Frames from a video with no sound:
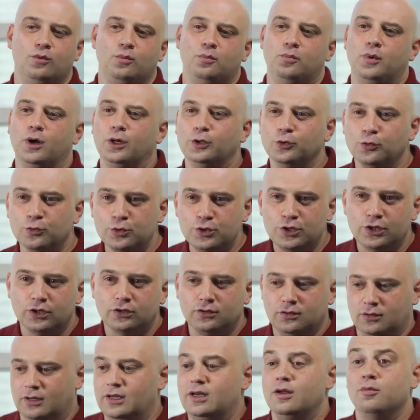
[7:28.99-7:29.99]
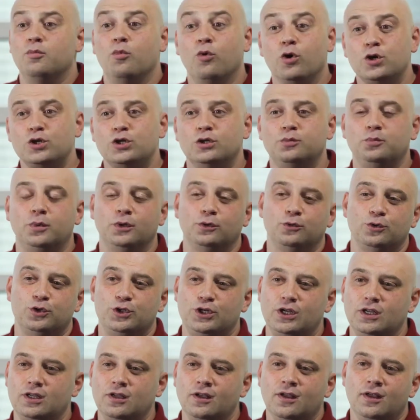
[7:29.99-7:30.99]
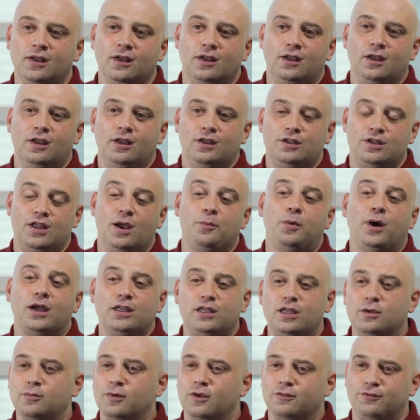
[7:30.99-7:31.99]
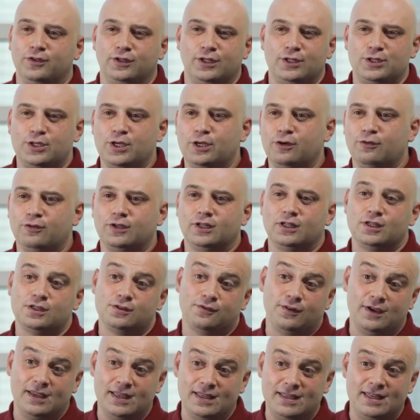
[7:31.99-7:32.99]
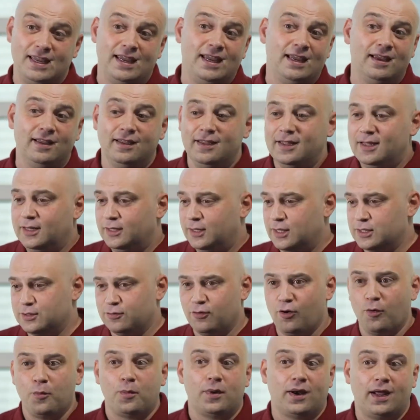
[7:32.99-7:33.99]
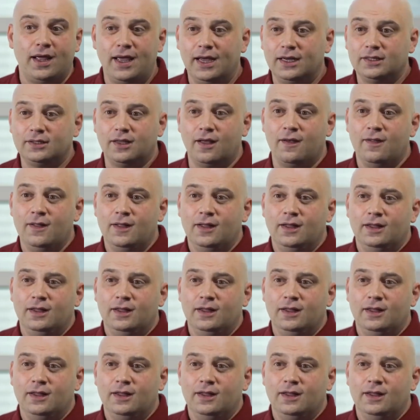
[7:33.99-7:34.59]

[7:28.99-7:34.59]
anyone can easily get the necessary funding for their idea, for their project, and for